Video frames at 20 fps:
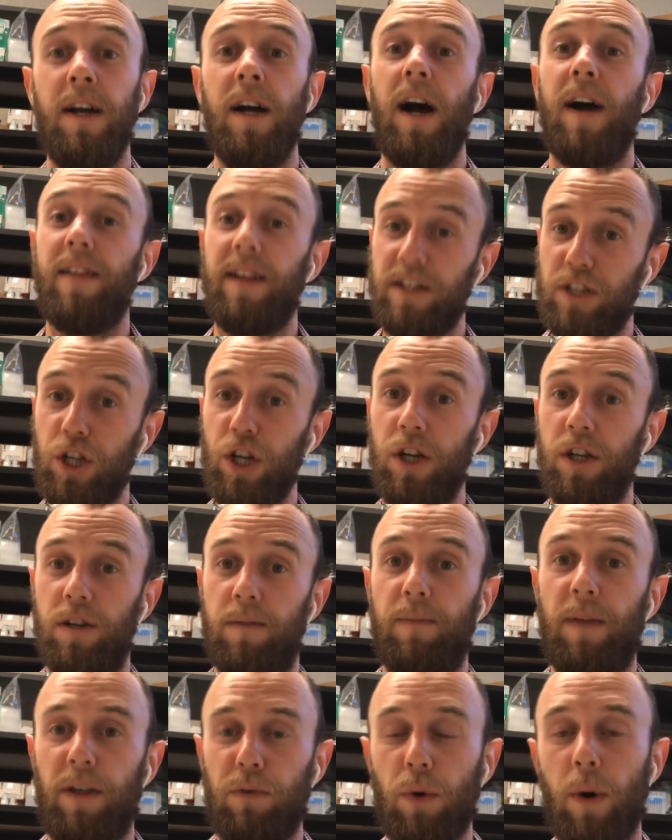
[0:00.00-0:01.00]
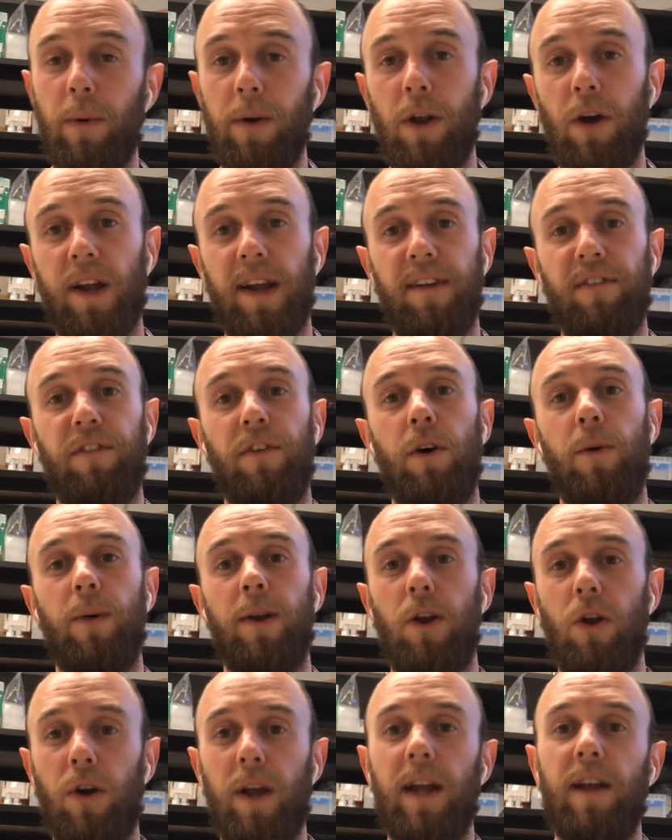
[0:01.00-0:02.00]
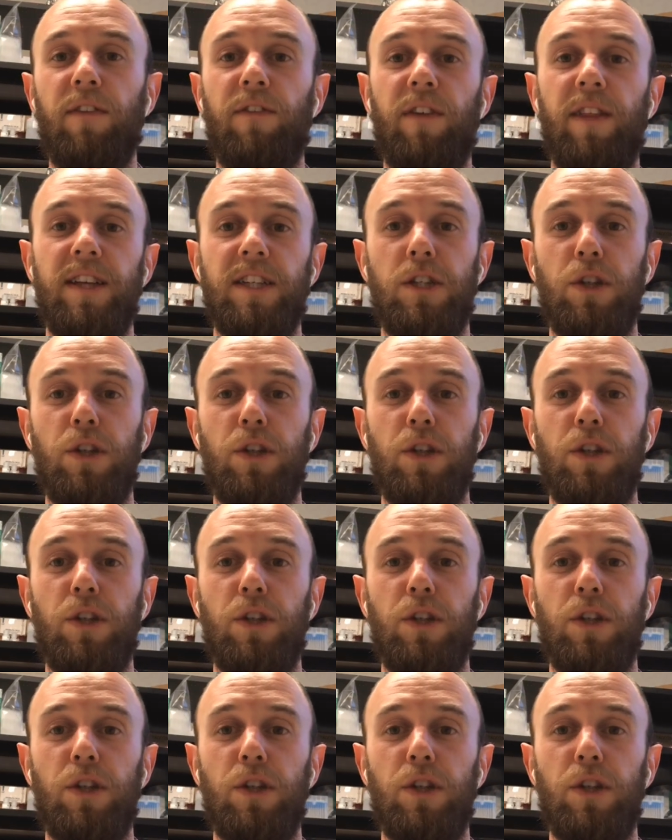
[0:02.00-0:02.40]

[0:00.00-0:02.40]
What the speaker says: And that's good. That's what we're looking for. We're looking for this